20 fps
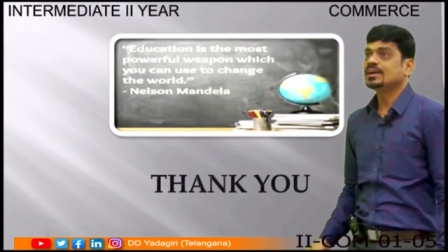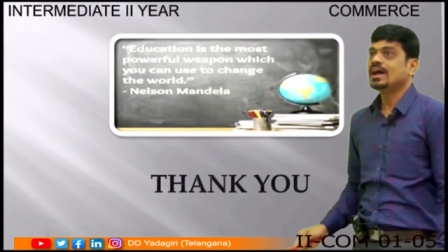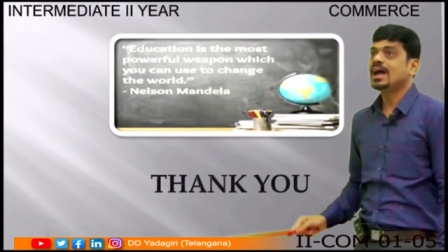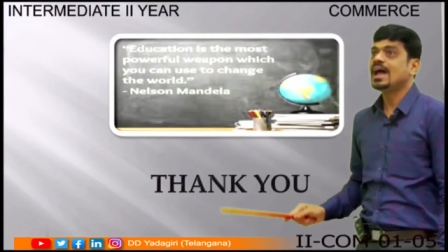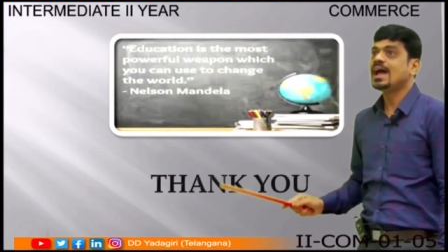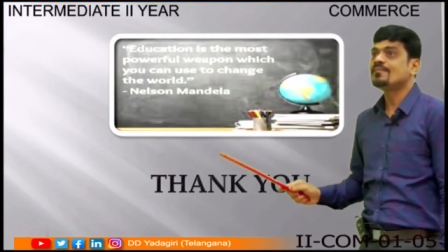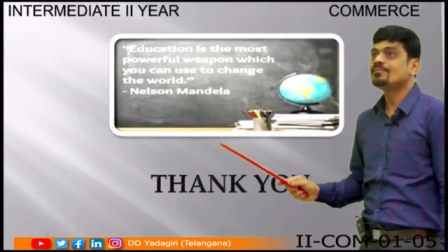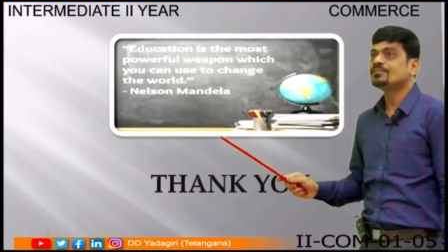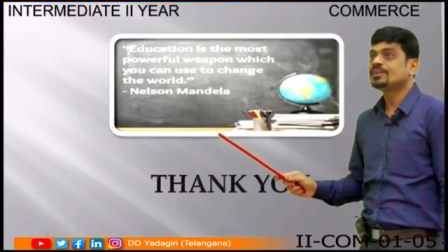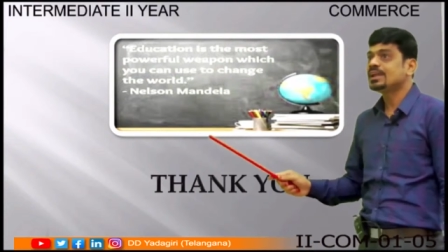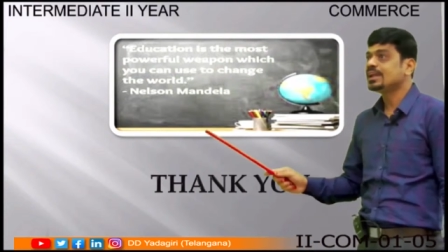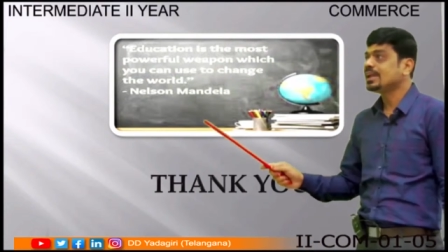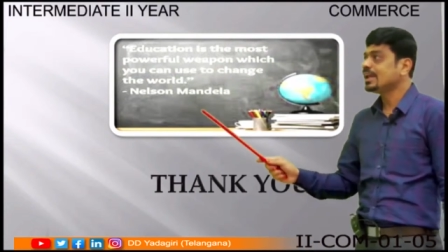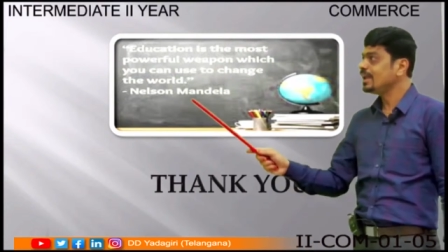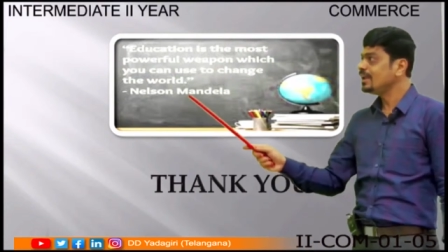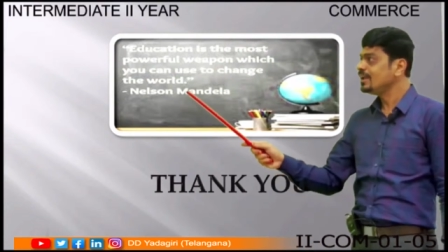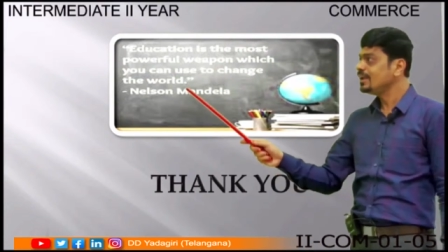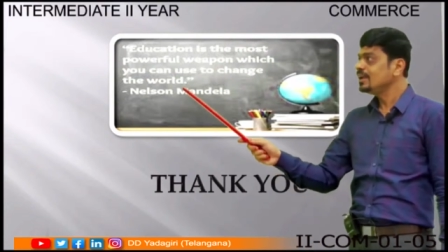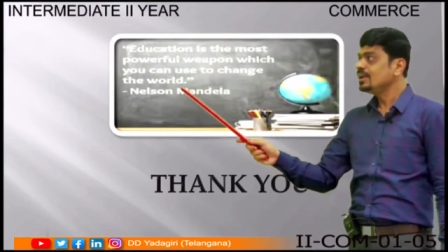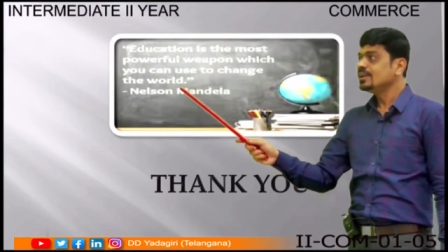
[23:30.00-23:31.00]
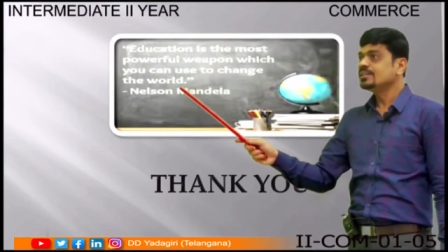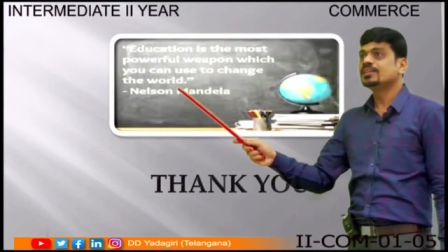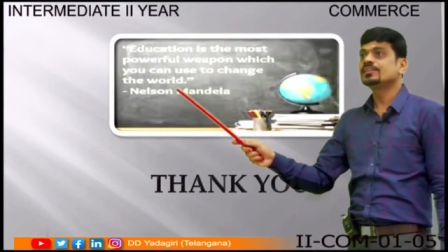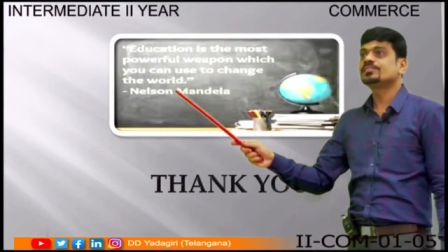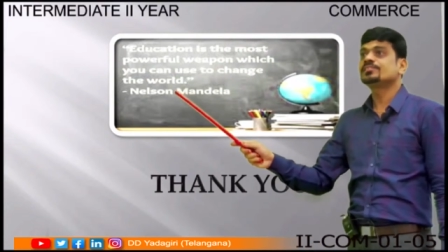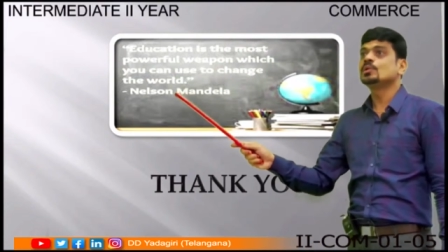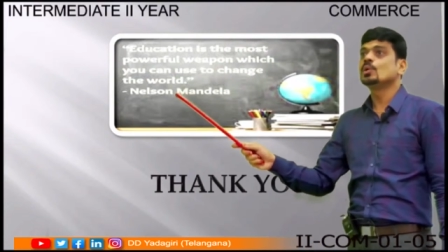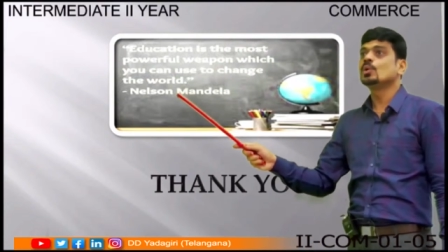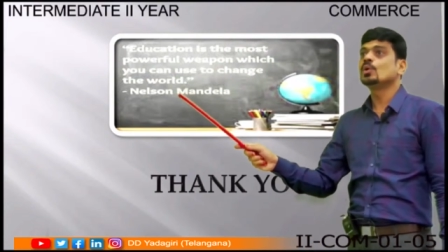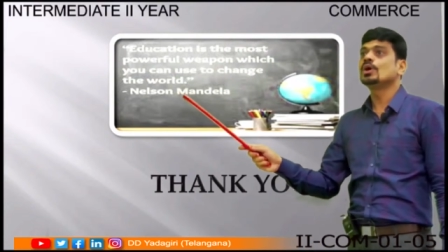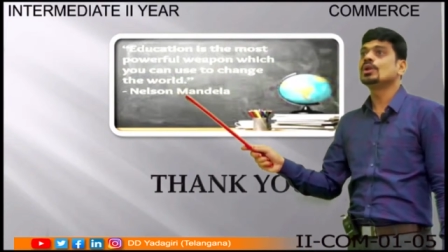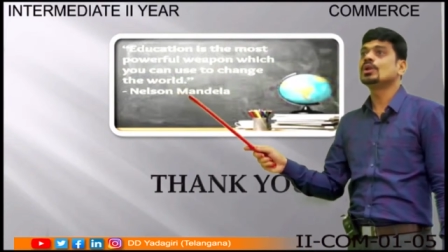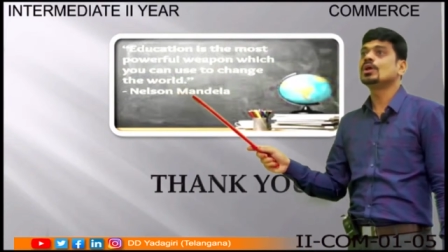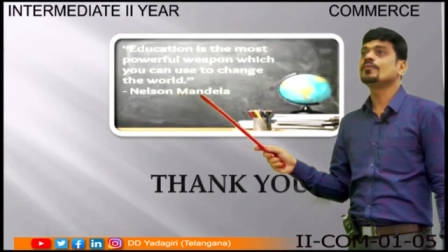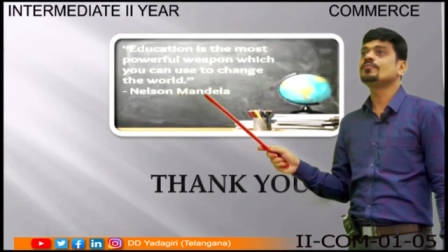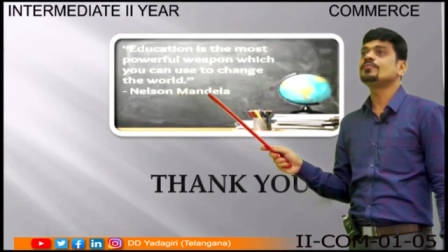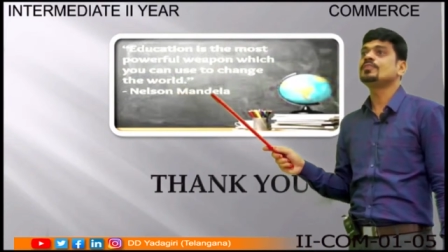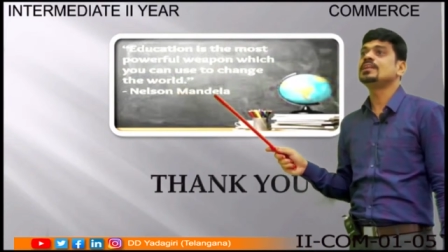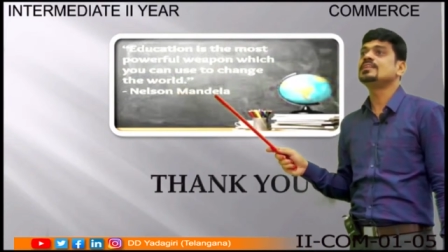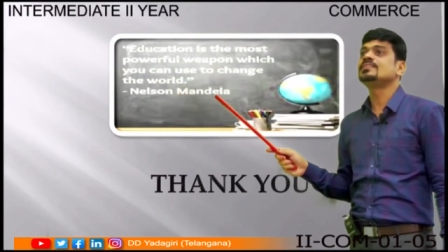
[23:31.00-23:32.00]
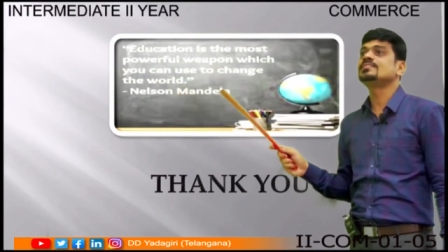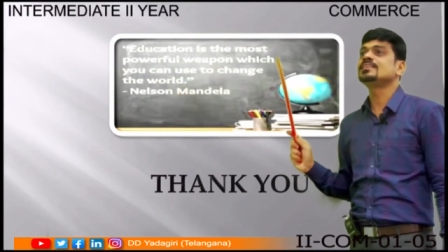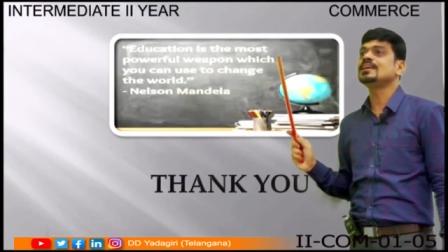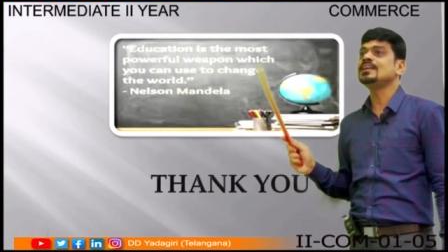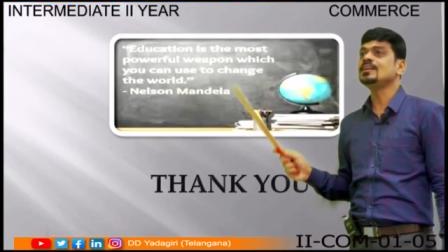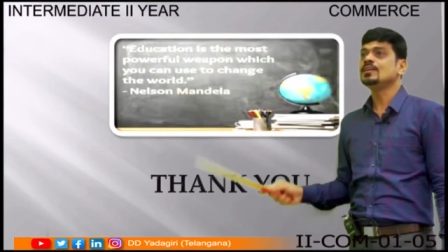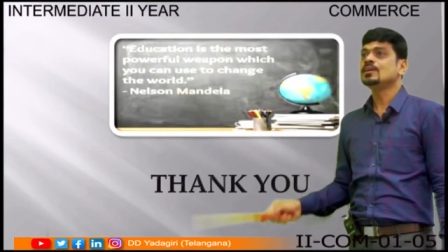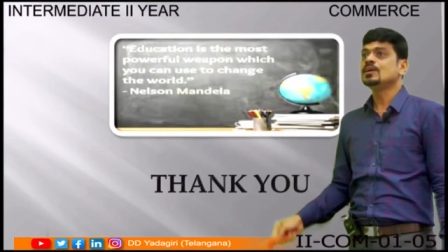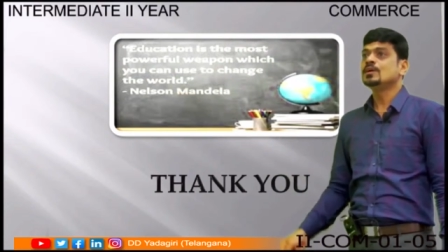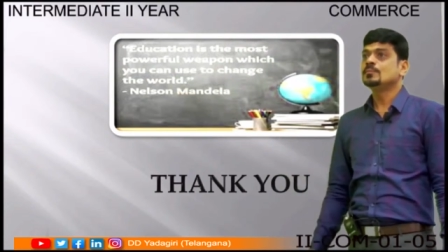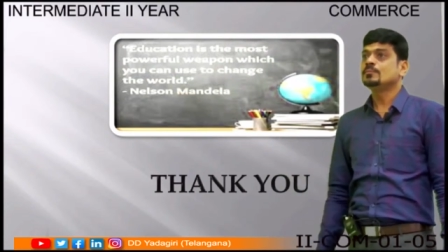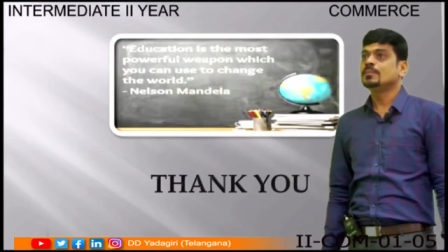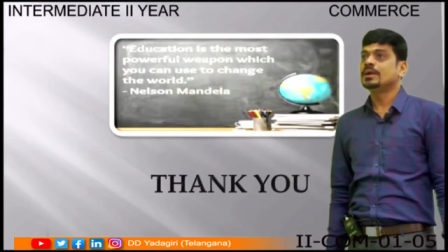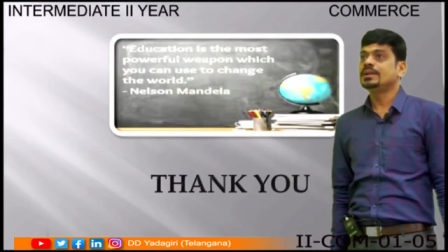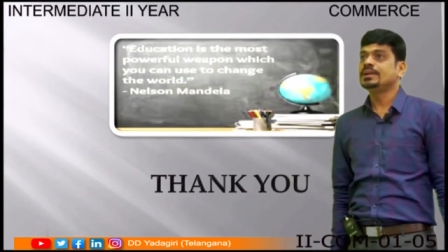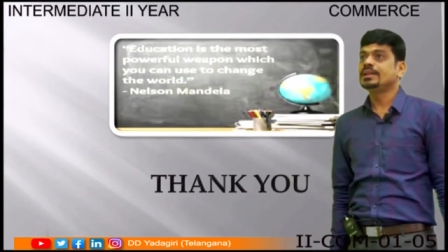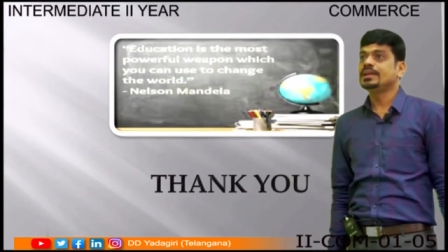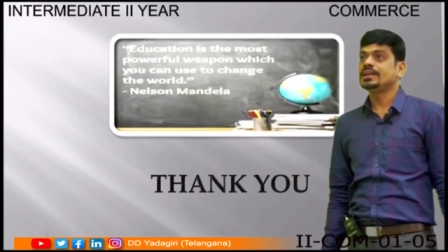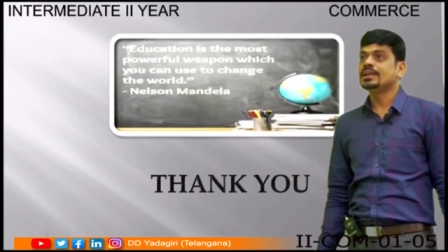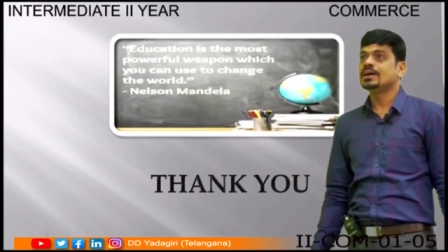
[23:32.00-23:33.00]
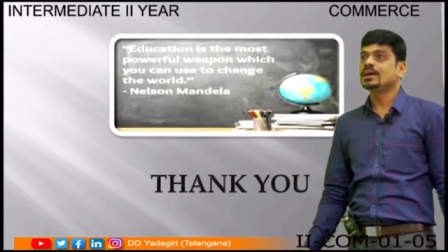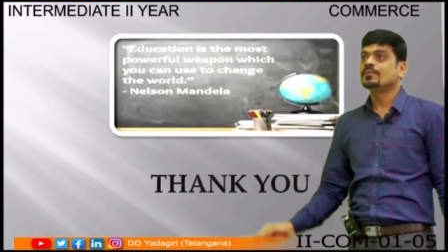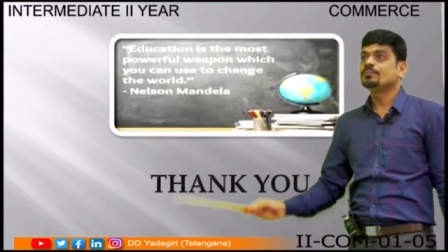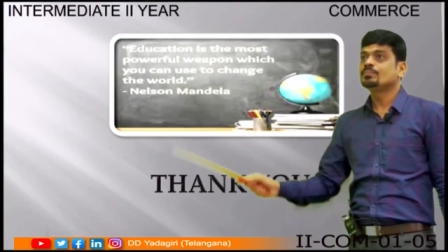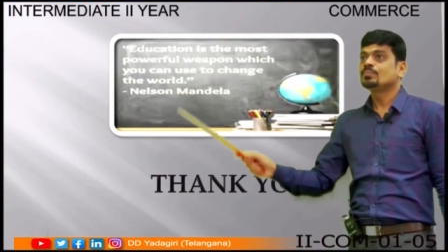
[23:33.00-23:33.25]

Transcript: I have taken the slogan of Nelson Mandela.